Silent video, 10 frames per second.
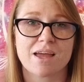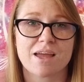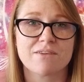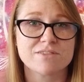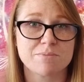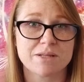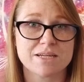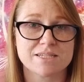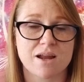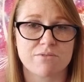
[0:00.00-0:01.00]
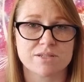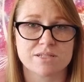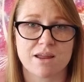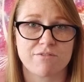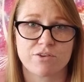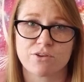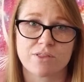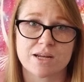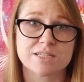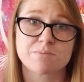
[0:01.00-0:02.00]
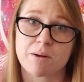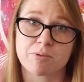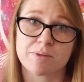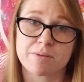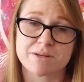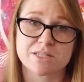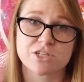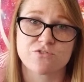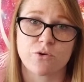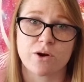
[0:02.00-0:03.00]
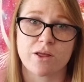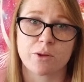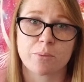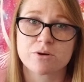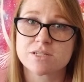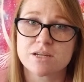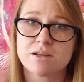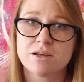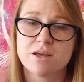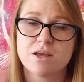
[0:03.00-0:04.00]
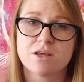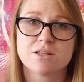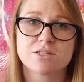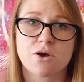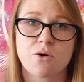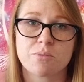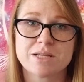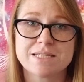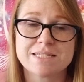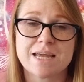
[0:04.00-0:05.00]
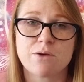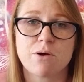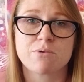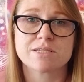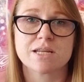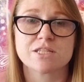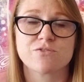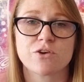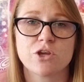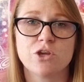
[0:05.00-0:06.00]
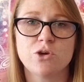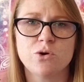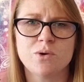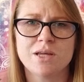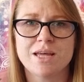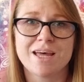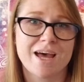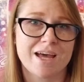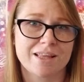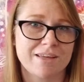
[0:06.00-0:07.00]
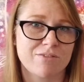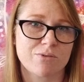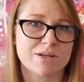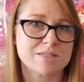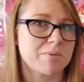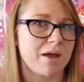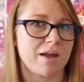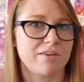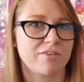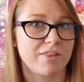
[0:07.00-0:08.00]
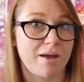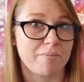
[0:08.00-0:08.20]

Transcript: if something does not resonate for you, then it's probably a message for another person. So please take what resonates for you and leave the rest behind for them.